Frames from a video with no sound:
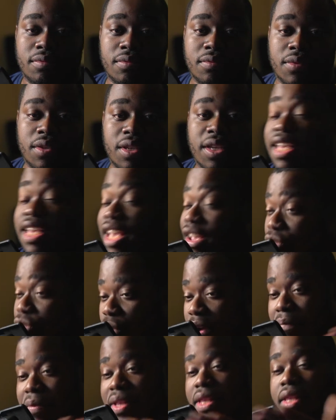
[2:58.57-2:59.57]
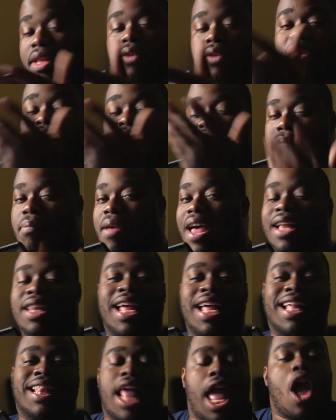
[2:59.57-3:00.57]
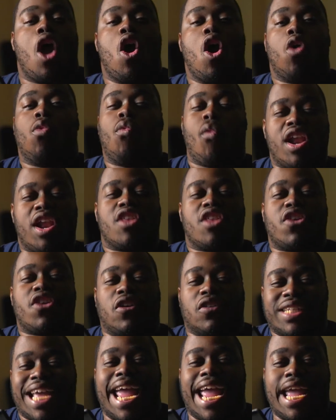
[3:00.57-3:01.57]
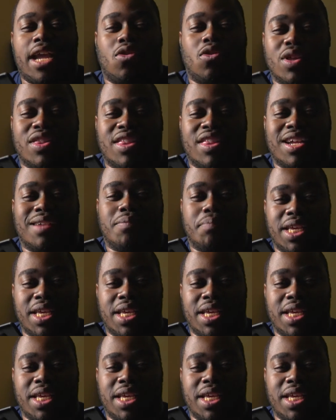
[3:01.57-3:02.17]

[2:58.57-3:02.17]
Like, what other take would there be